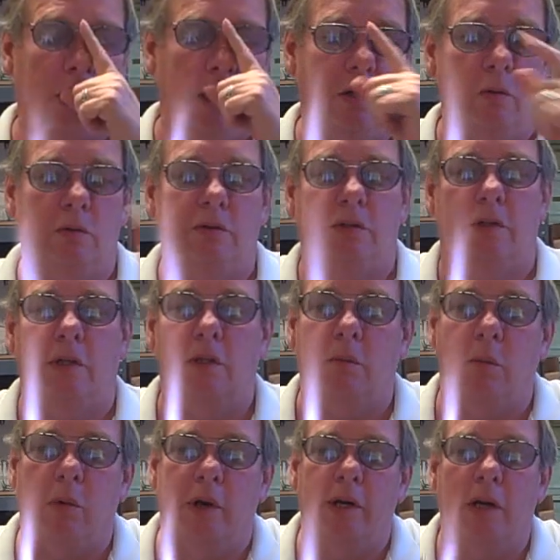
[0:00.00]
cold seal
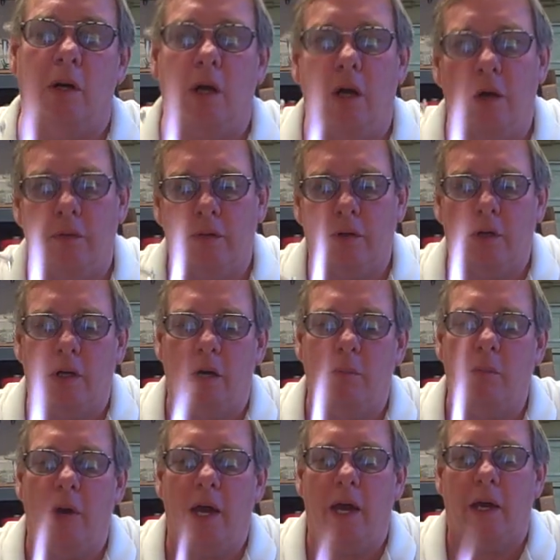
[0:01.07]
and break it off,
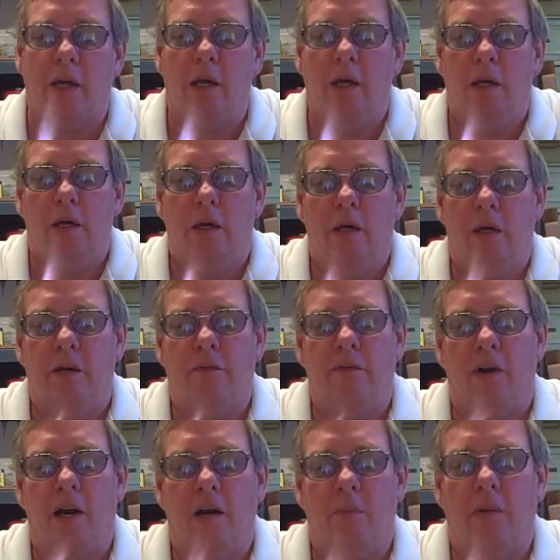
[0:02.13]
come back and
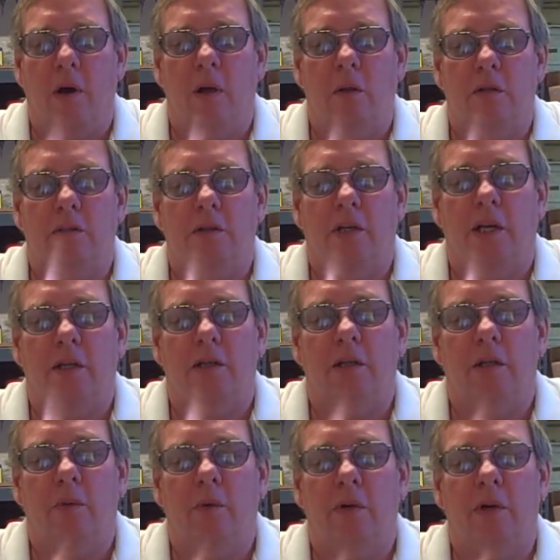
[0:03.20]
fire polish that to
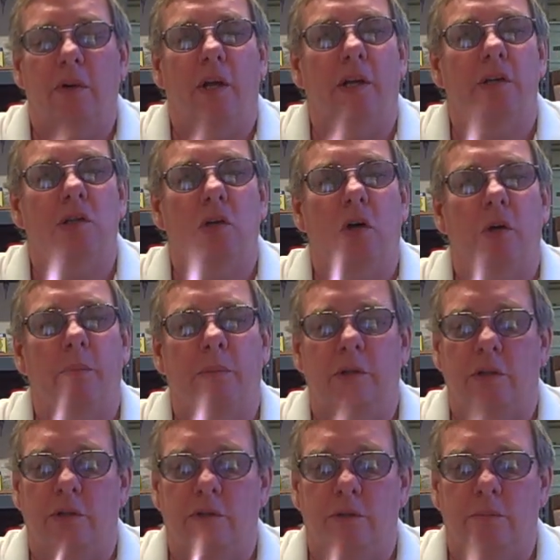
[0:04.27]
get rid of that sharp
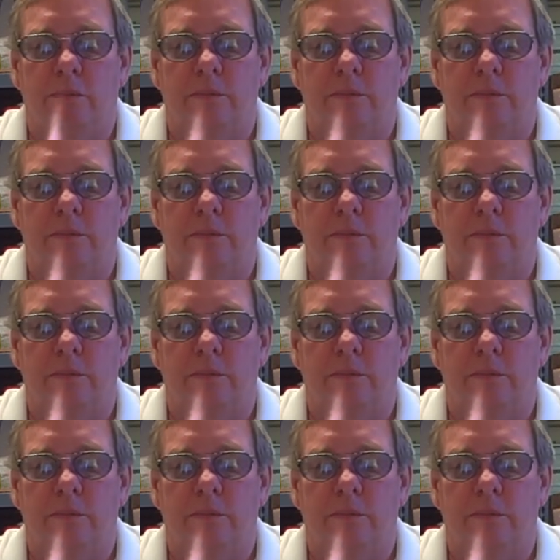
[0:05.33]
piece.